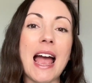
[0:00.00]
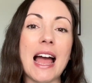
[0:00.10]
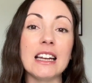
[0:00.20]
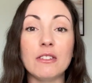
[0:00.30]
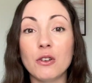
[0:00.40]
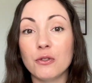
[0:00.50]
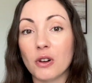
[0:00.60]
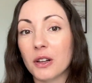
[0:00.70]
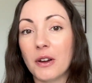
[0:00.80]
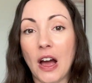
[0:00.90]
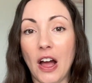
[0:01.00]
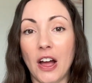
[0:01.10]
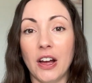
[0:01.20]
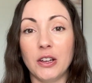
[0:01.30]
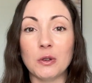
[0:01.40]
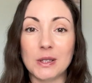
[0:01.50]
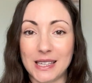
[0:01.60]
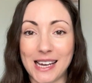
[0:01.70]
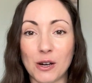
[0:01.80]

And if you follow her, you'll see